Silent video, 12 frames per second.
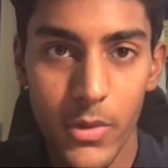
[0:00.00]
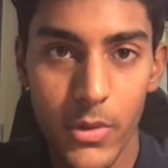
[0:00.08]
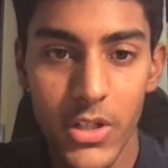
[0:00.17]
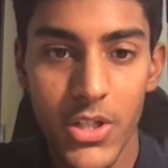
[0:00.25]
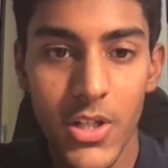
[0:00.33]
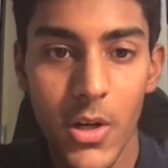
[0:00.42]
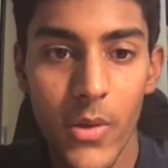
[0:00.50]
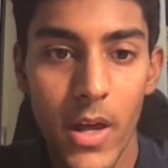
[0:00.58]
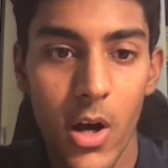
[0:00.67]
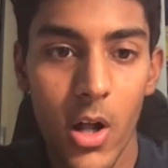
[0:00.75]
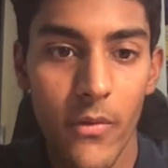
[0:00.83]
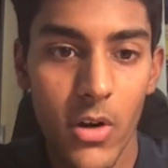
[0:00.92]
really showed that
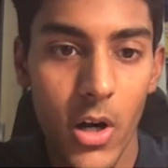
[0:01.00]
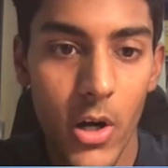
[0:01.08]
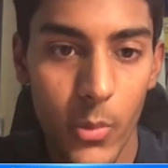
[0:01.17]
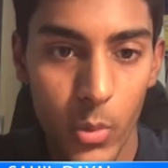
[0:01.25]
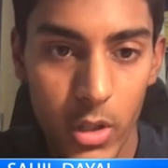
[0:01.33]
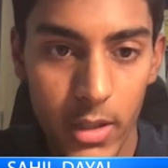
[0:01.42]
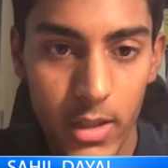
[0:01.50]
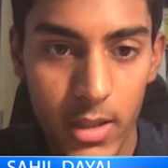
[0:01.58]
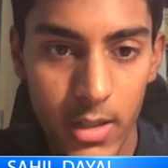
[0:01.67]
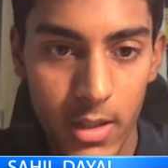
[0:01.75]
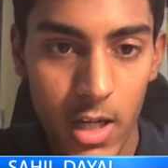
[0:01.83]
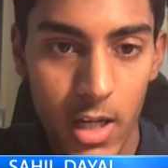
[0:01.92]
all of our hard work
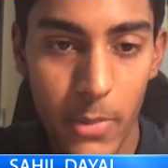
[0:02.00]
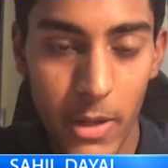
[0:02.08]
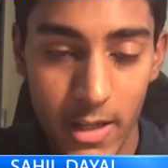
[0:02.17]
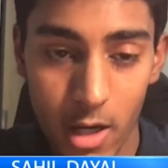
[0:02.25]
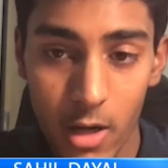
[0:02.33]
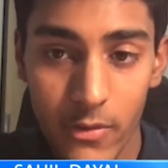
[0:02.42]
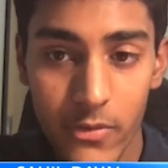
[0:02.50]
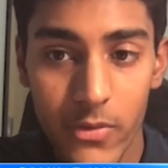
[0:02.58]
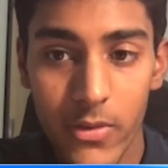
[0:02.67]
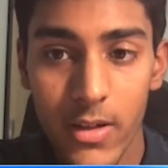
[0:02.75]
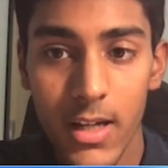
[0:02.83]
paid off.